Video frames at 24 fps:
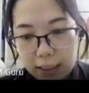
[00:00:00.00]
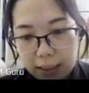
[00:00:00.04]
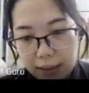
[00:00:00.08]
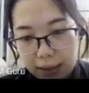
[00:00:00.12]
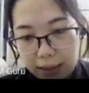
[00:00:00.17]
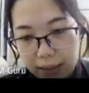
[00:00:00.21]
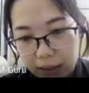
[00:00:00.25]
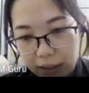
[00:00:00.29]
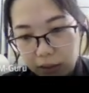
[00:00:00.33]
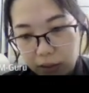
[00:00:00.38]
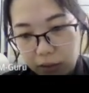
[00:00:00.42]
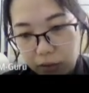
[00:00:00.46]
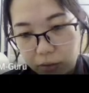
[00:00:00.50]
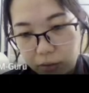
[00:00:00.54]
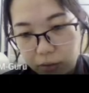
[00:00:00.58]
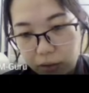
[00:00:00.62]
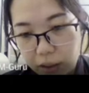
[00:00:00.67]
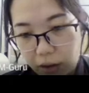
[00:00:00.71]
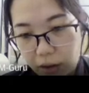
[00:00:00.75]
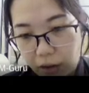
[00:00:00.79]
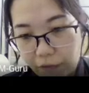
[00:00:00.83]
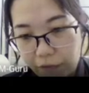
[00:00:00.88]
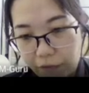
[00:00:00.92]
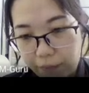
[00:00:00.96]
the
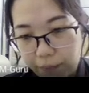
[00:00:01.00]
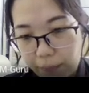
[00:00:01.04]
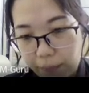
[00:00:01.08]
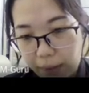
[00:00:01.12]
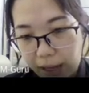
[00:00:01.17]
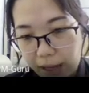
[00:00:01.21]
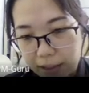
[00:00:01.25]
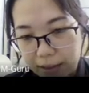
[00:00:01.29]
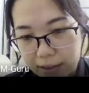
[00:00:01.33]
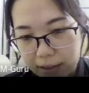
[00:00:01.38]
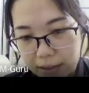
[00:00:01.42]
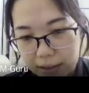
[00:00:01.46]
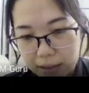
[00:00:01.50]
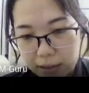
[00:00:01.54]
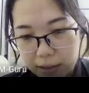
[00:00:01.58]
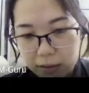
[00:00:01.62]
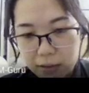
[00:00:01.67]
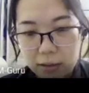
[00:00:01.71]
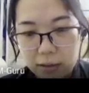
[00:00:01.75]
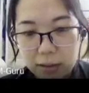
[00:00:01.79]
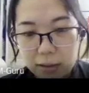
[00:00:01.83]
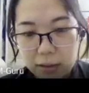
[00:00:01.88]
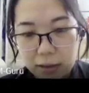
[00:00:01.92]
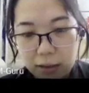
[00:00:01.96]
unit of mass.
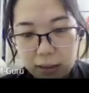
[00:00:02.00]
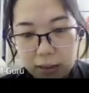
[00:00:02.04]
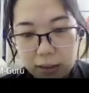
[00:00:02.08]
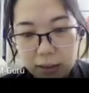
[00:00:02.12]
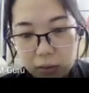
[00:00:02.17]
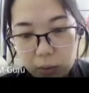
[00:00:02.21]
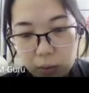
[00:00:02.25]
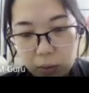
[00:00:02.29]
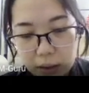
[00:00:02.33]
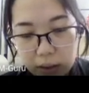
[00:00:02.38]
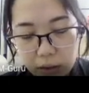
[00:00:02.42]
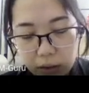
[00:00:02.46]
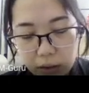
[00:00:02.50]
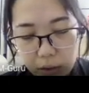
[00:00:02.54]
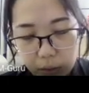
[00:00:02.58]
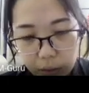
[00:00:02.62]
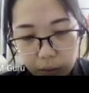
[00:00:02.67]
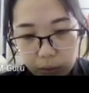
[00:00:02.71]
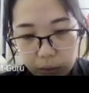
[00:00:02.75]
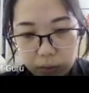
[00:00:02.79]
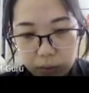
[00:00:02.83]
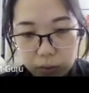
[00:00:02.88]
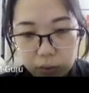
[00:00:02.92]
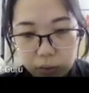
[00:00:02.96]
This one,
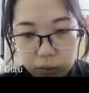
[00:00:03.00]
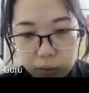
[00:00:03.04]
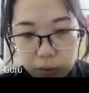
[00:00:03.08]
no.